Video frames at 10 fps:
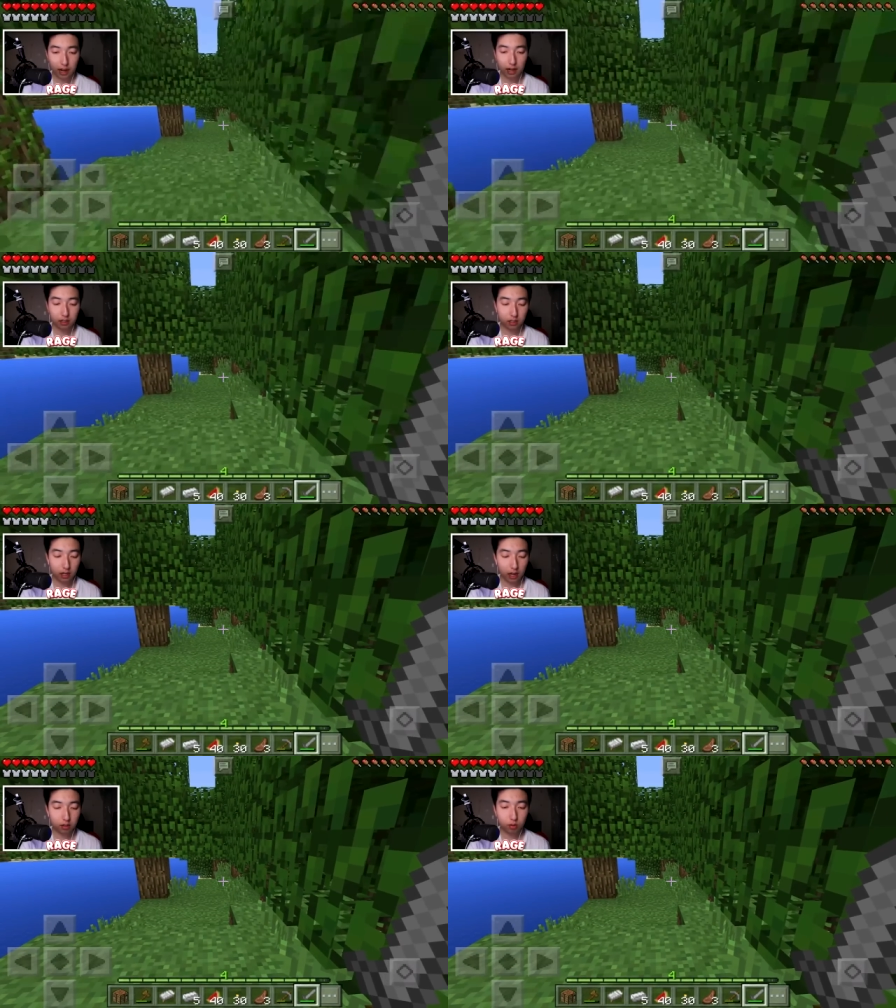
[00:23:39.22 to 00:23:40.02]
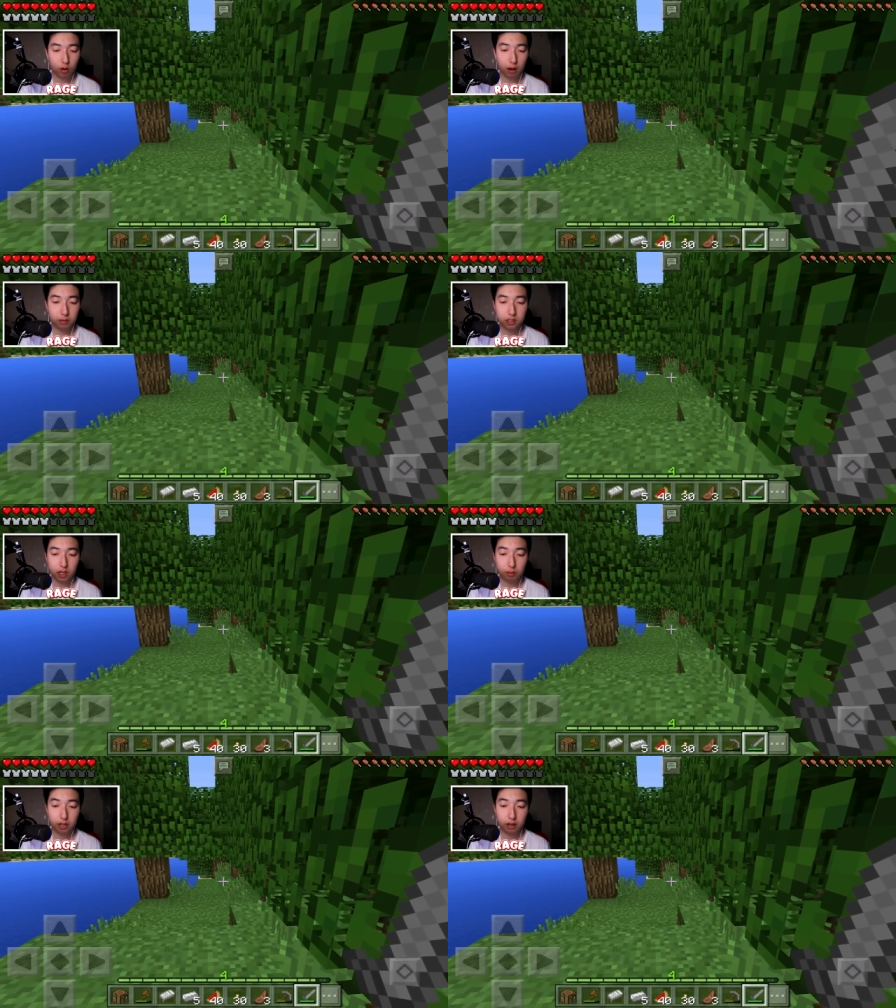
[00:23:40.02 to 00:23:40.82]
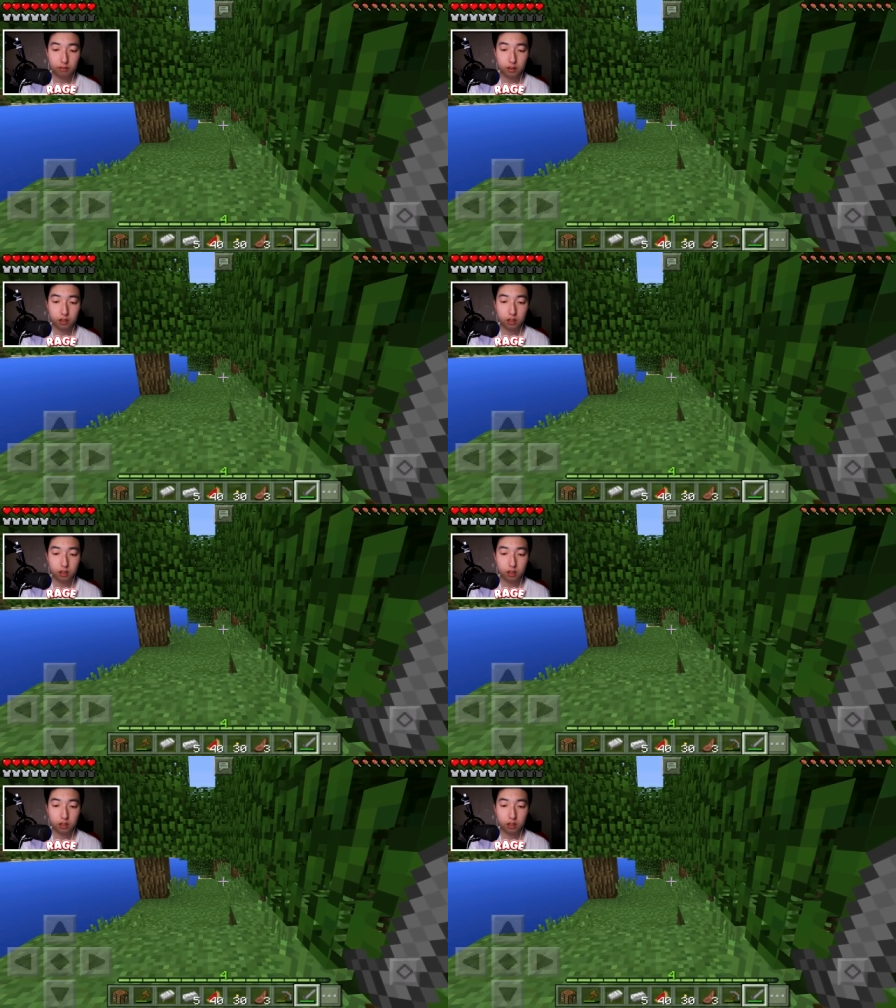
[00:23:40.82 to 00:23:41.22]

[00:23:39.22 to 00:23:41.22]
the island. I don't know how much time we have.